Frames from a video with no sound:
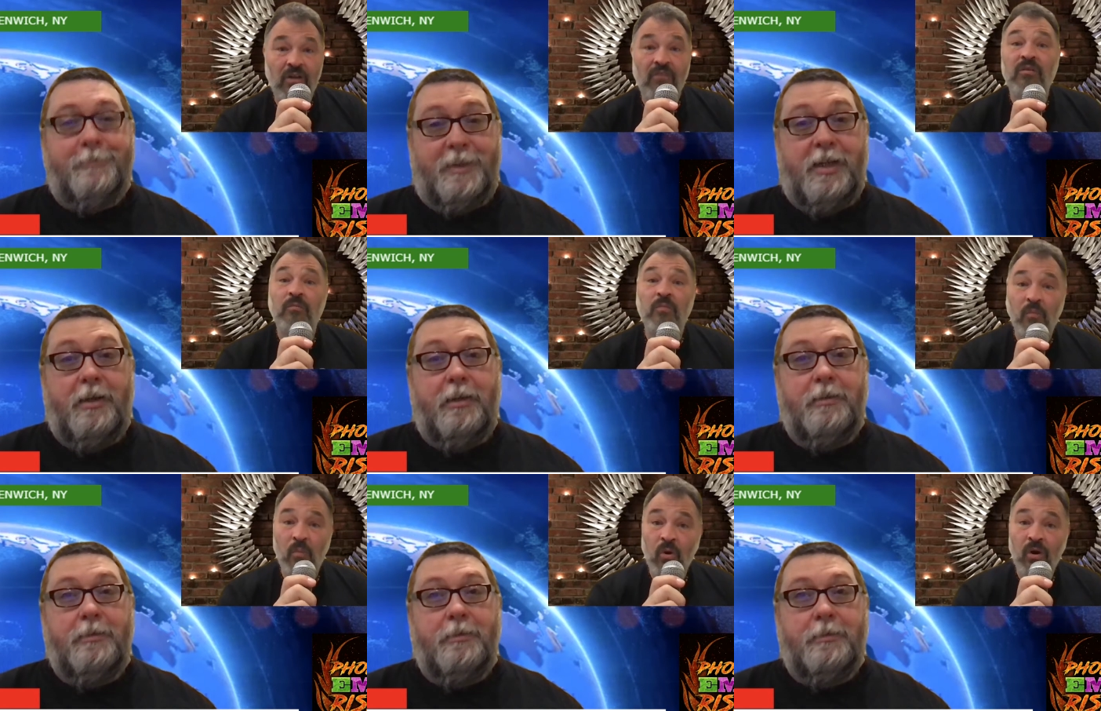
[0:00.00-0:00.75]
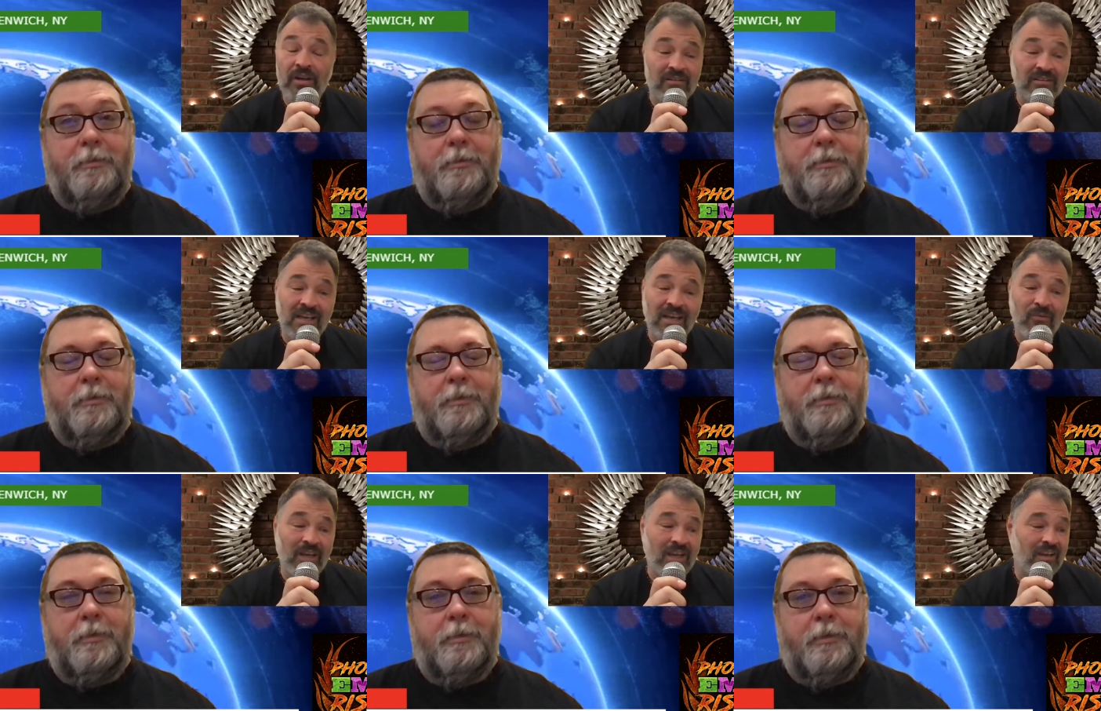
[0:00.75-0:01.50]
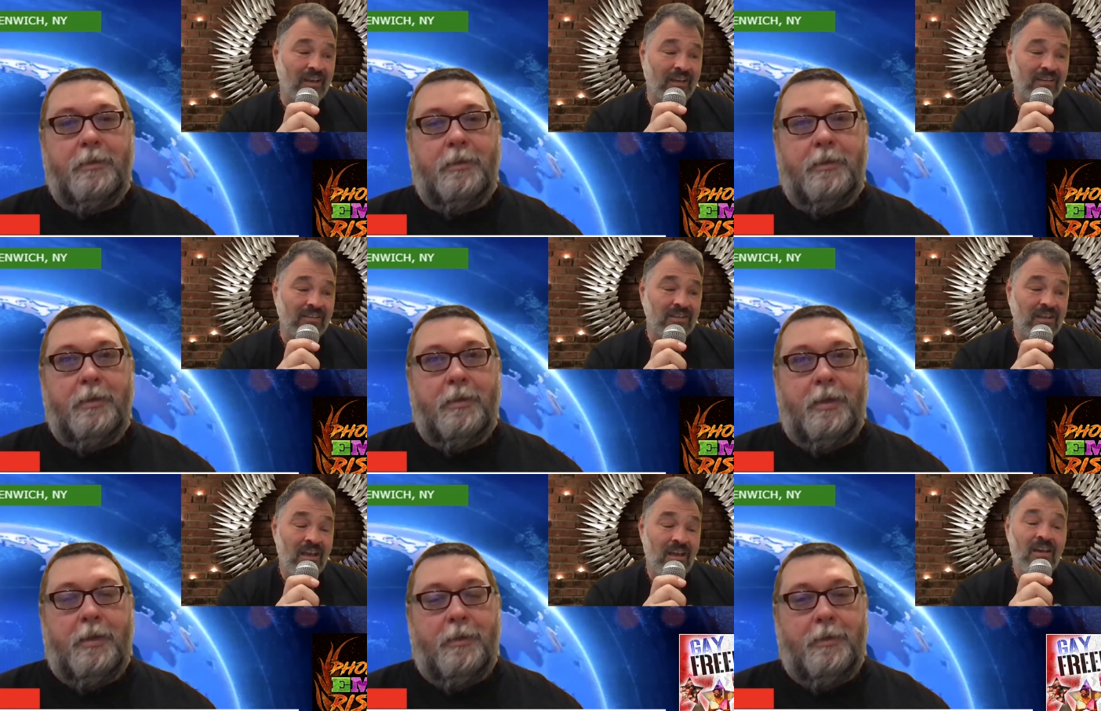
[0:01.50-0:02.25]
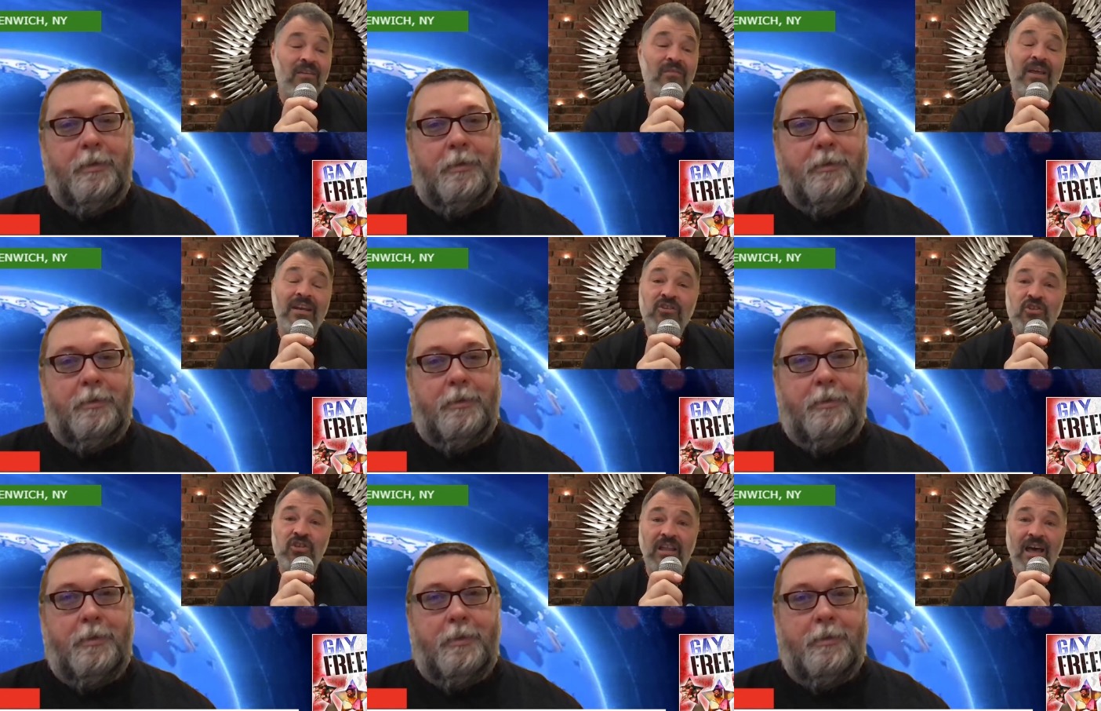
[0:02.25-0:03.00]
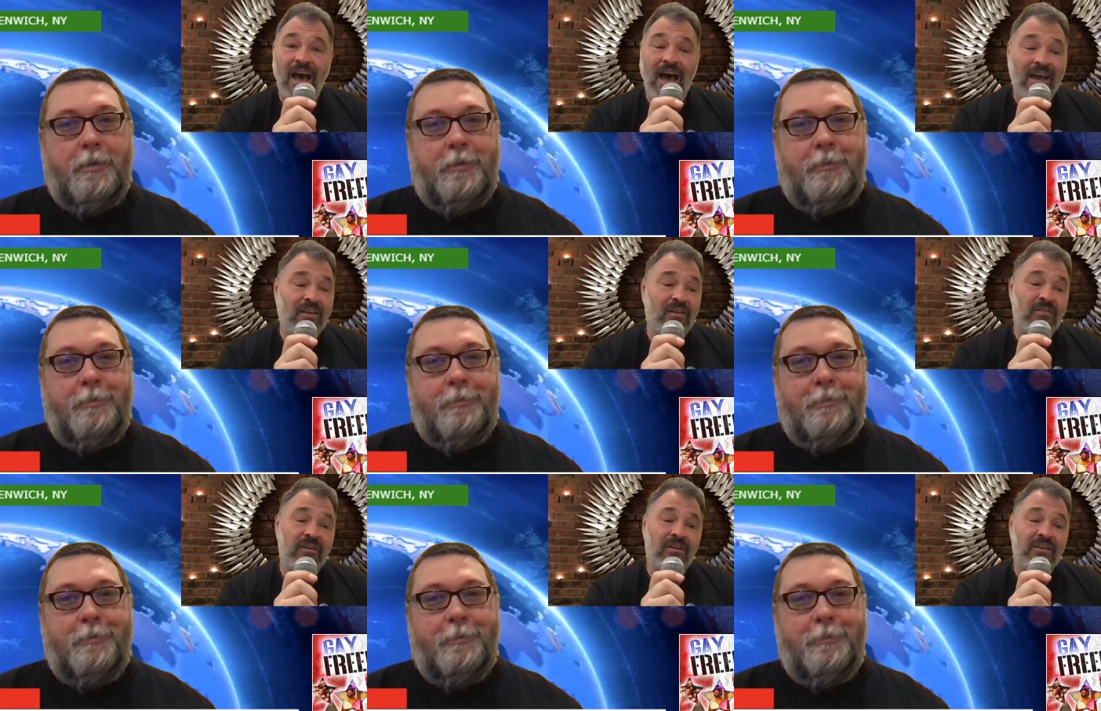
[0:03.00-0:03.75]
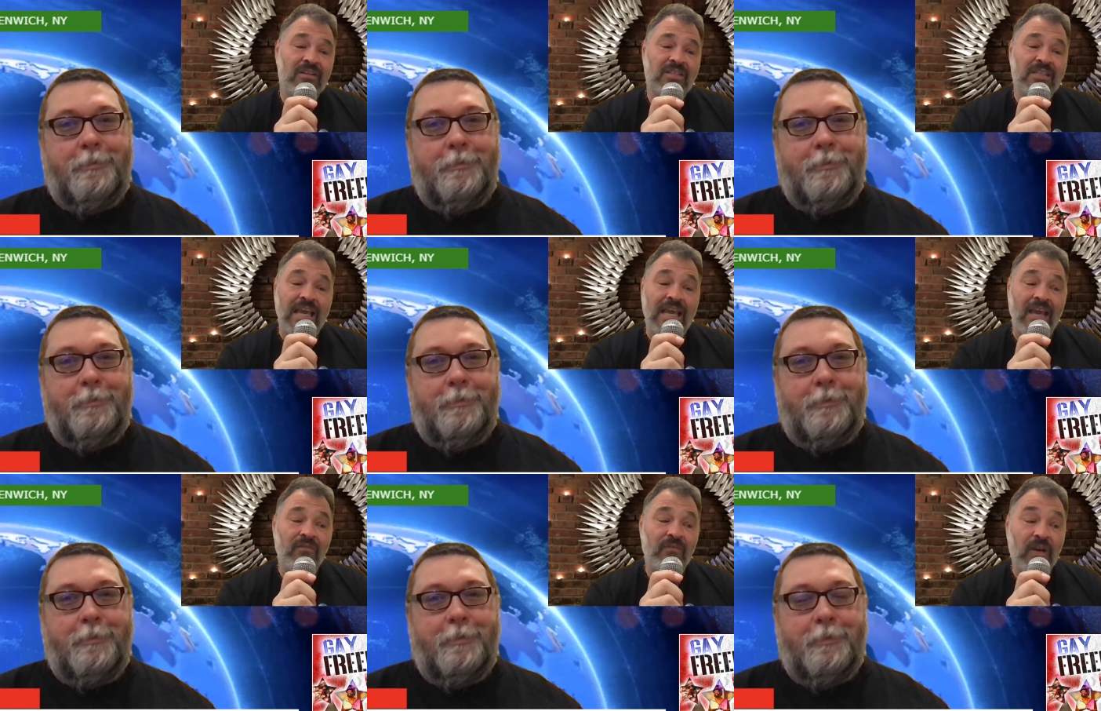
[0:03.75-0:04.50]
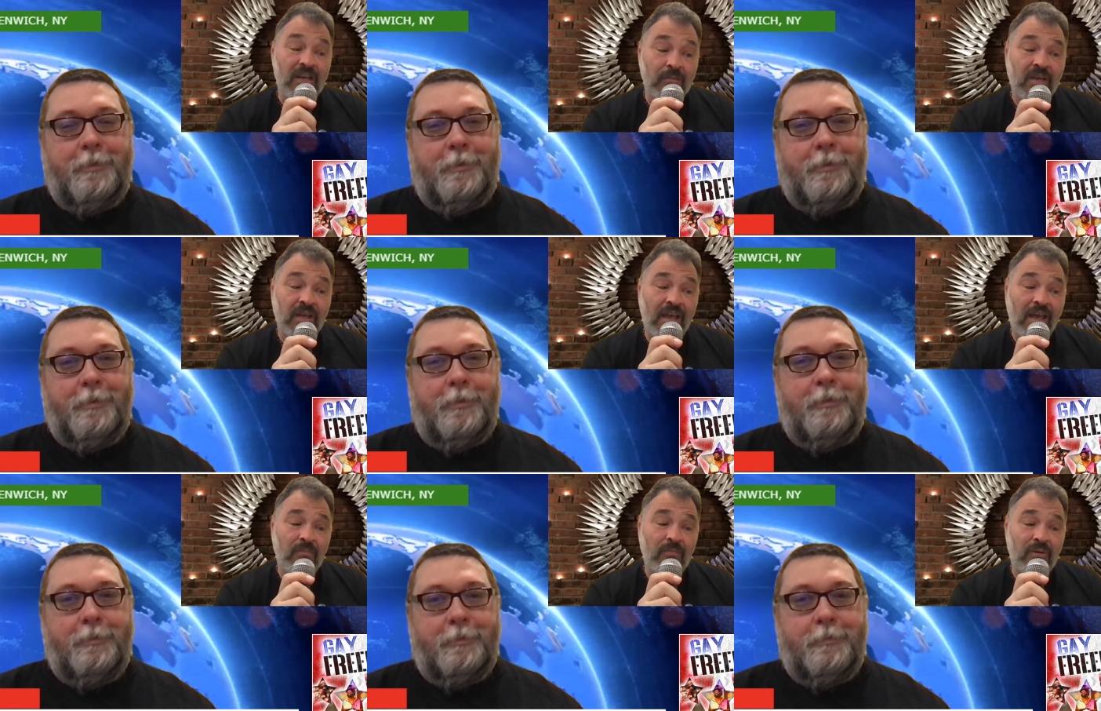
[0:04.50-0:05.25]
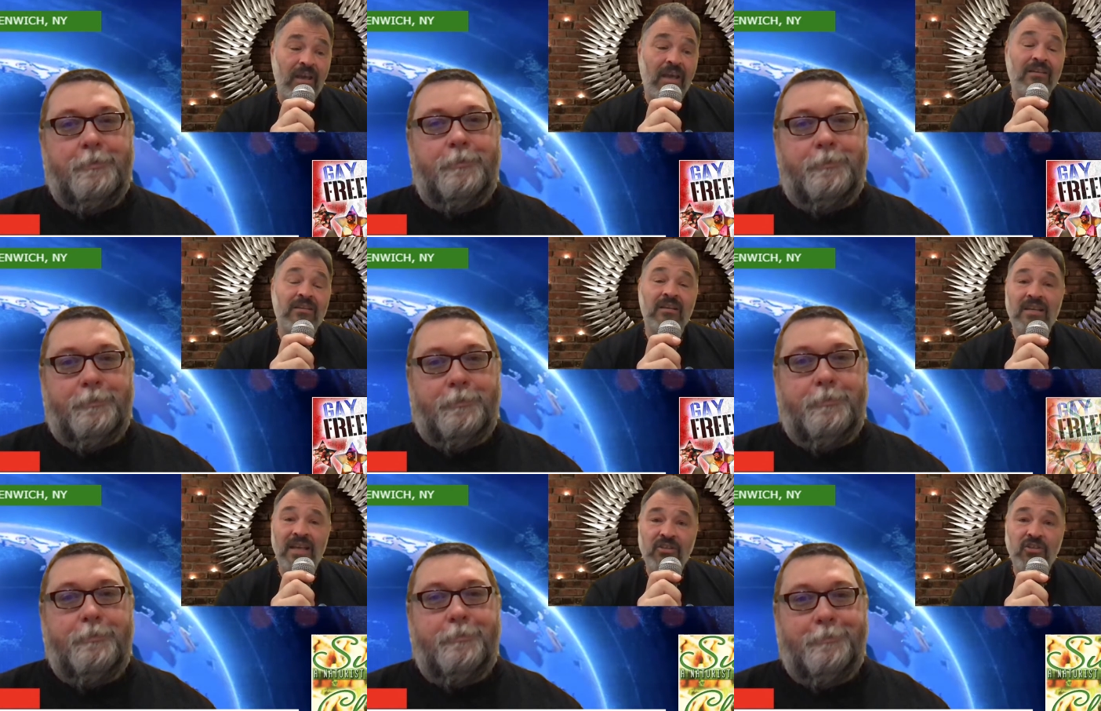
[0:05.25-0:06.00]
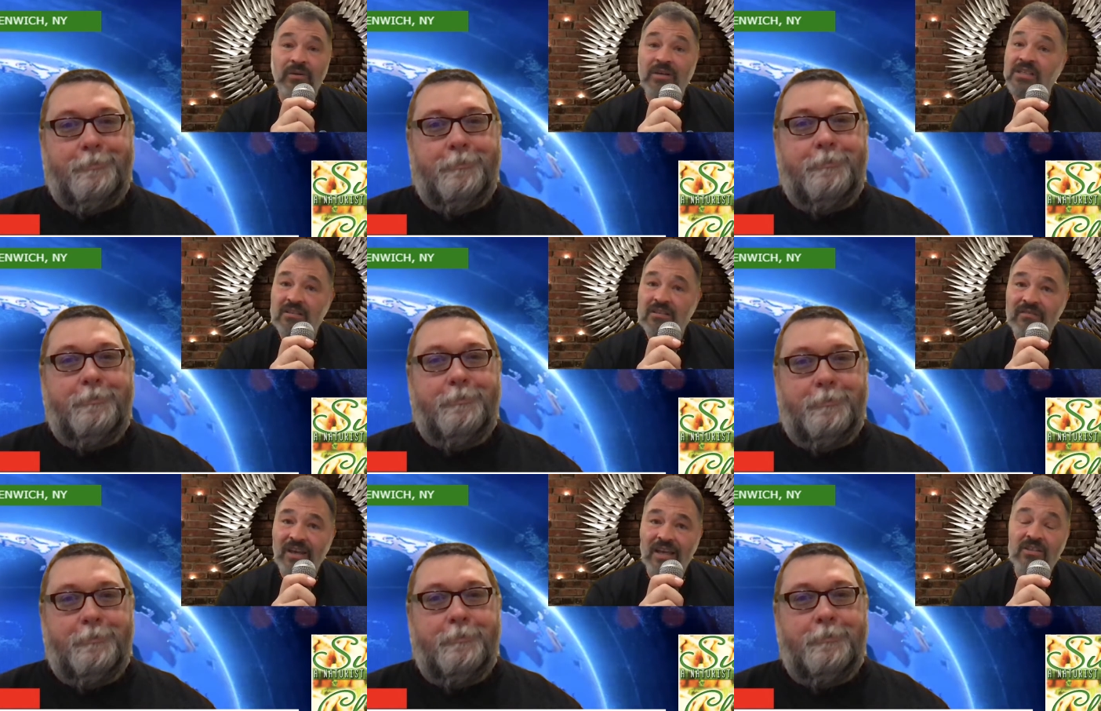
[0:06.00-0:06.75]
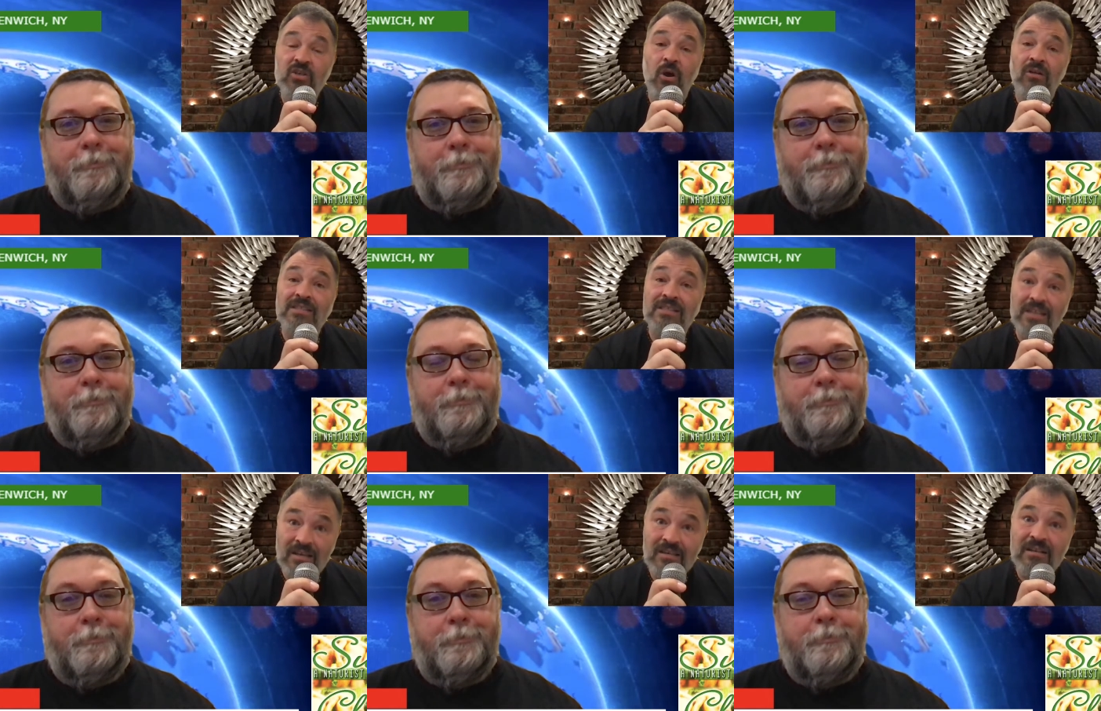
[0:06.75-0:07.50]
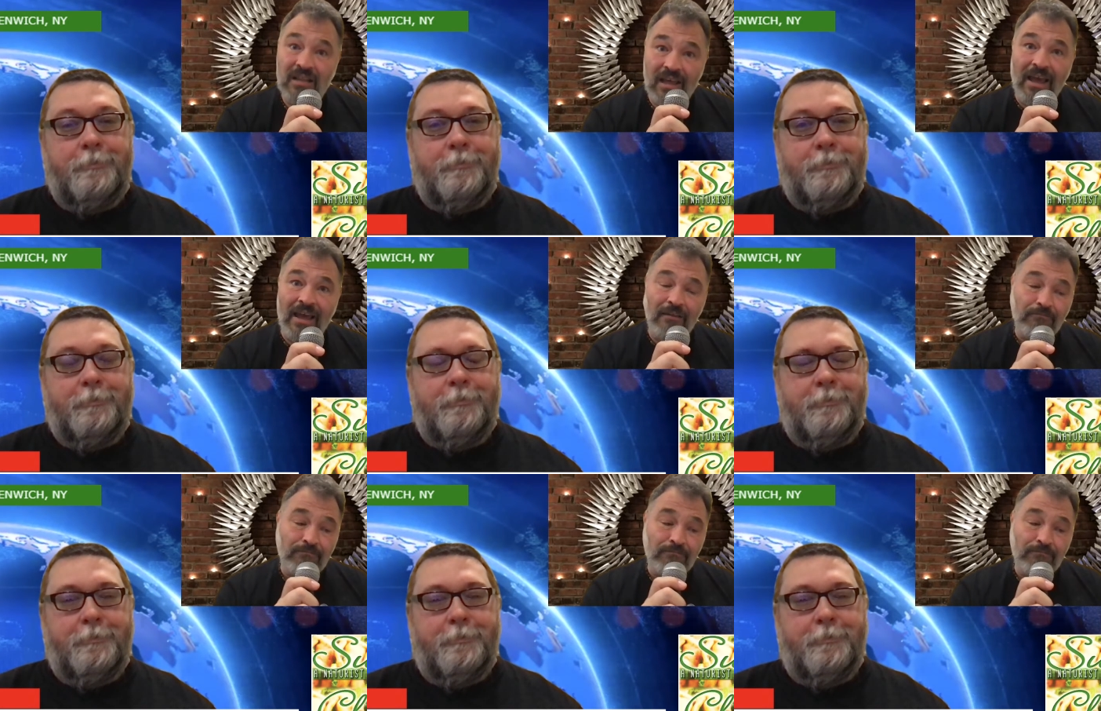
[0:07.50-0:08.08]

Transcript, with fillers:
Speaker 1: over Memorial Day weekend. Then in July, there is Gay Freedom Camp and a naturist event called Sunclad.